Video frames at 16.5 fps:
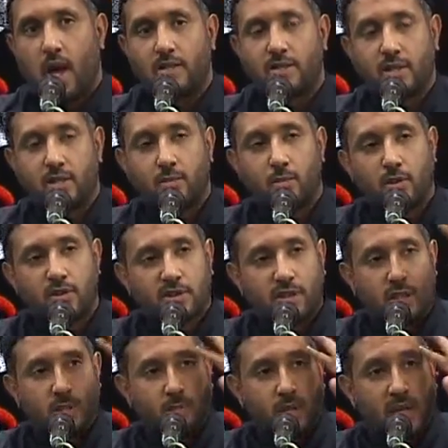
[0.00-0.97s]
Hazrat
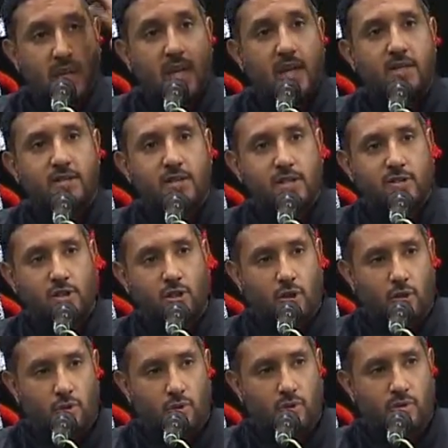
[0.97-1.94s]
Muslim hears this
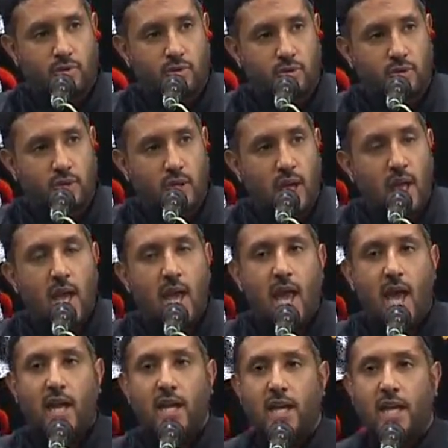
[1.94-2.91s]
news
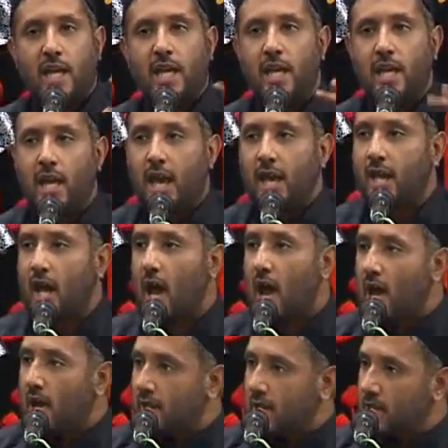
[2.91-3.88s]
and he and
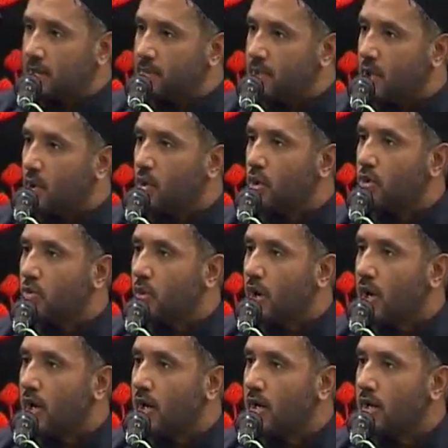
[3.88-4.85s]
Hani ibn
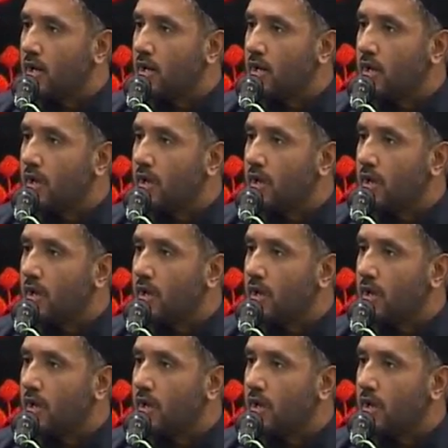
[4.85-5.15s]
Urwa,